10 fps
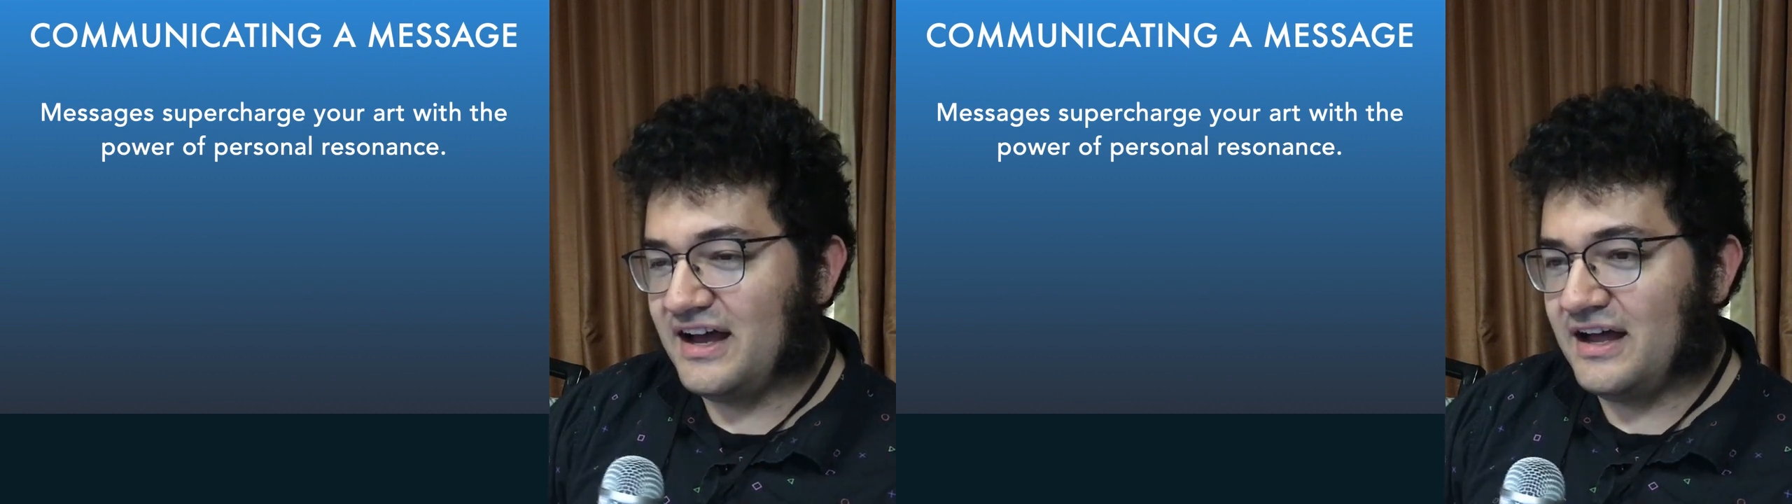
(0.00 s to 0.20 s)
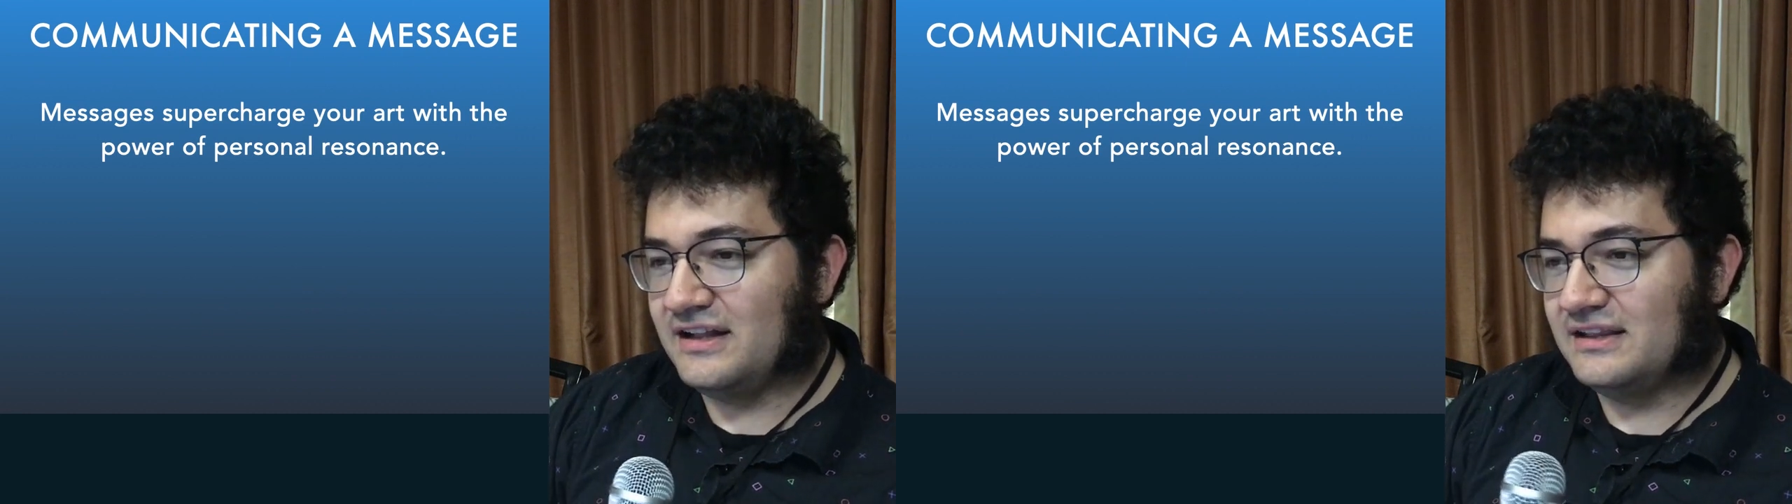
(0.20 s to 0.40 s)

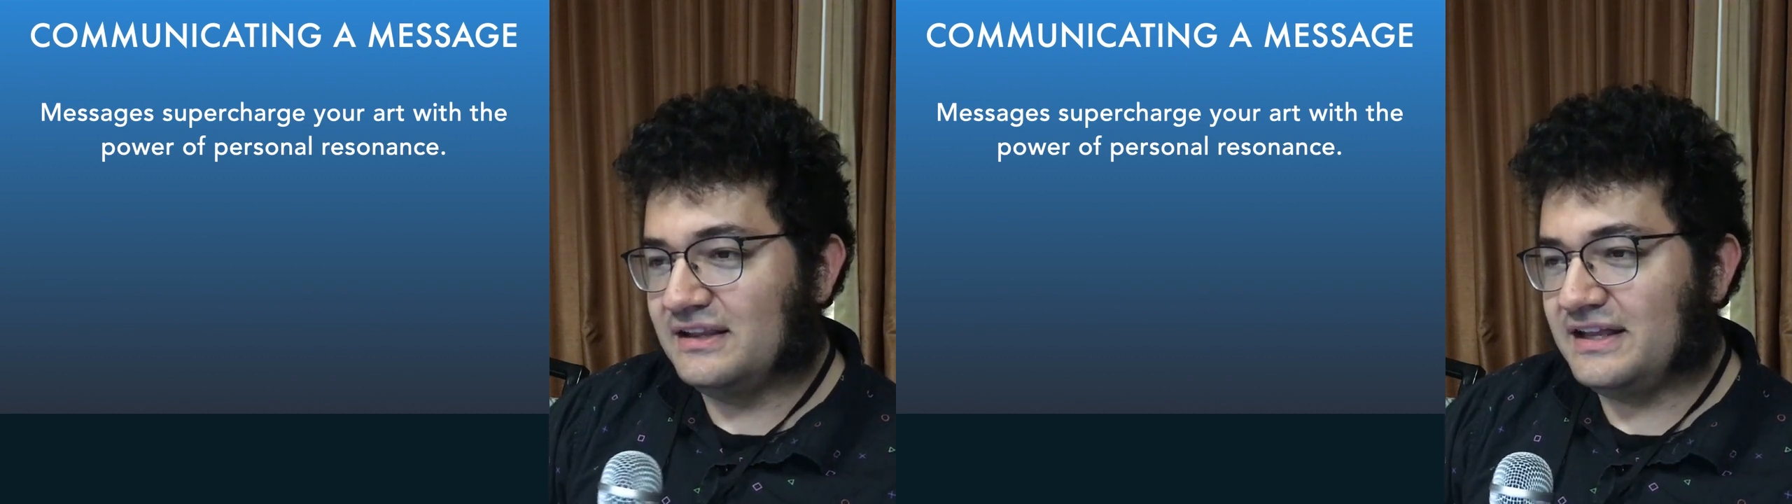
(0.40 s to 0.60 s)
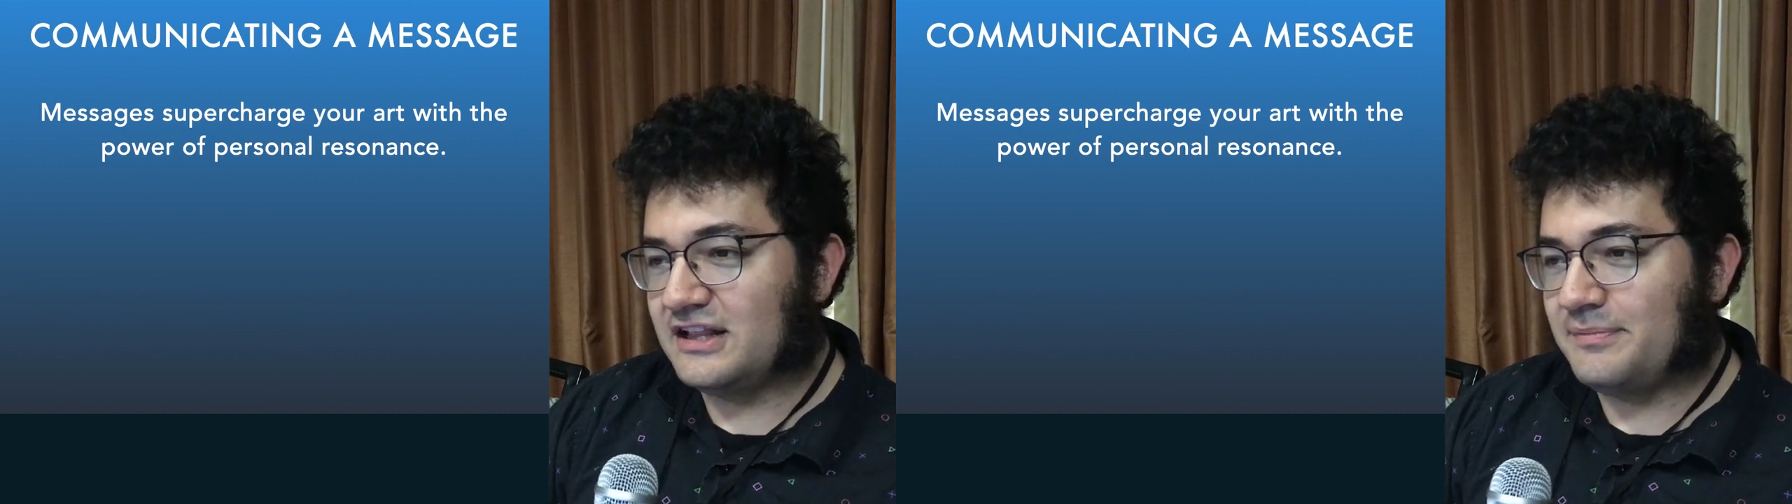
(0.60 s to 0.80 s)
a
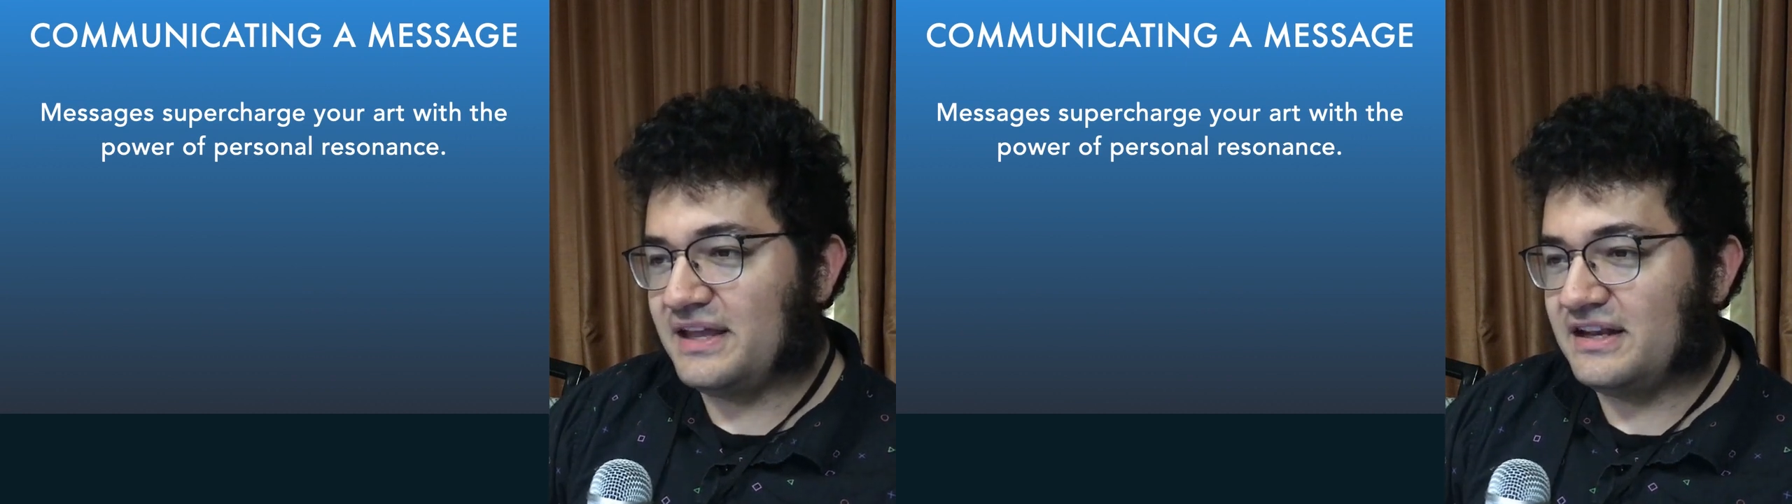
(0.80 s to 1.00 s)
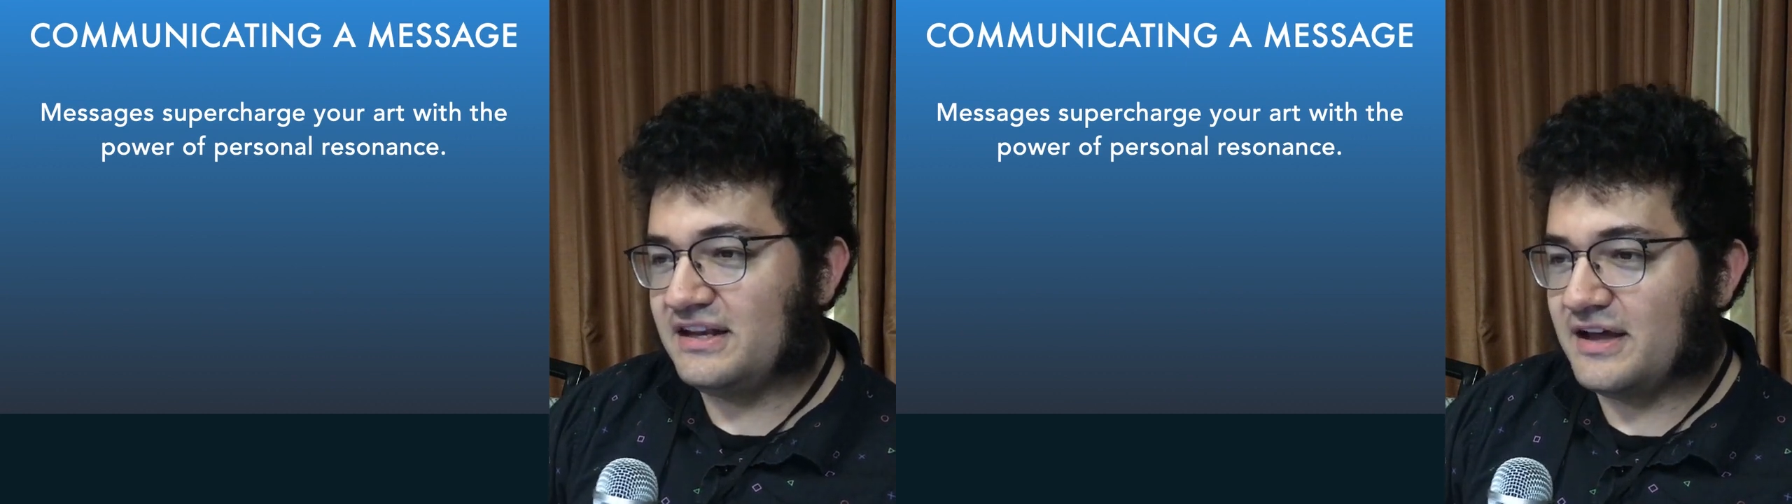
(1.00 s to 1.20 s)
little
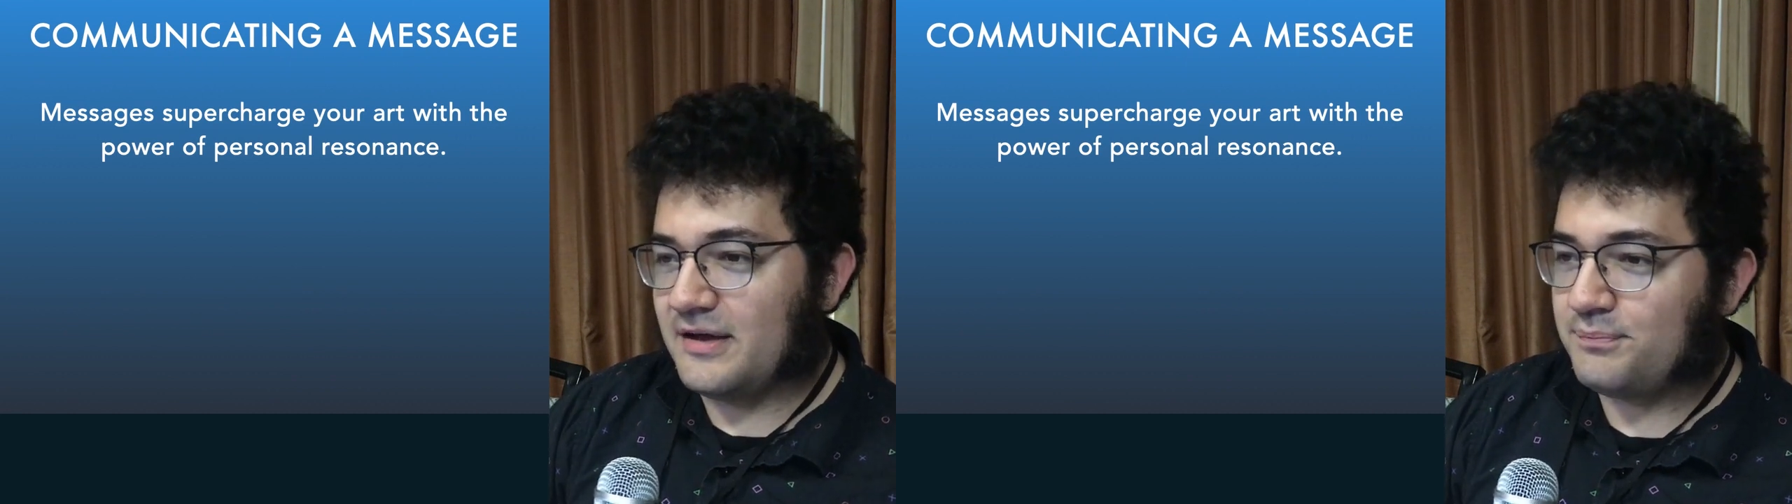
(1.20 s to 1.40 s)
bit in a